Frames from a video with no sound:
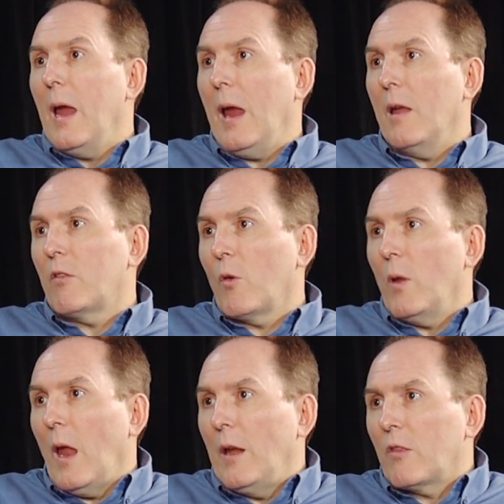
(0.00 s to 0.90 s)
And
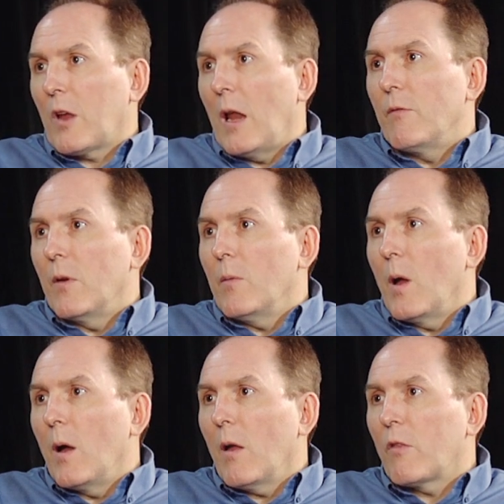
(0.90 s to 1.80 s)
so, and it's kind of
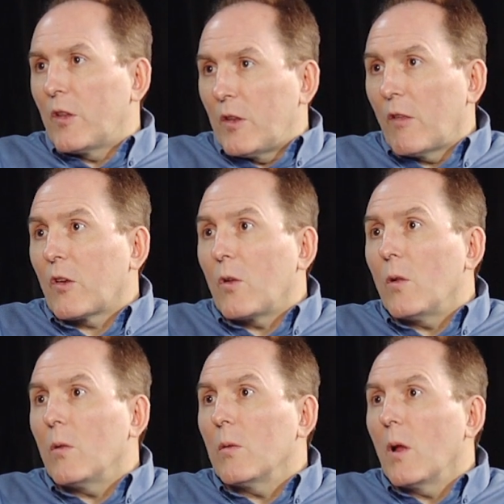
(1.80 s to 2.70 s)
a, a
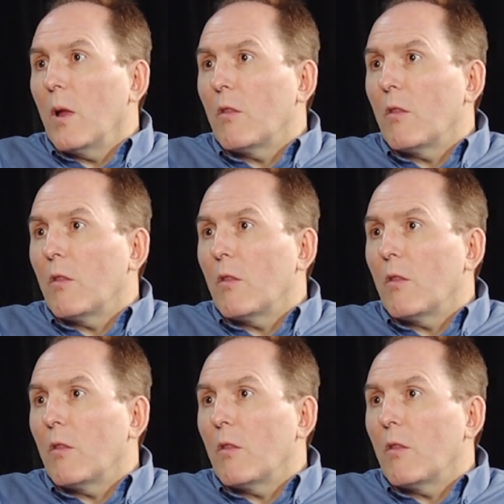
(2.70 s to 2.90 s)
statistical,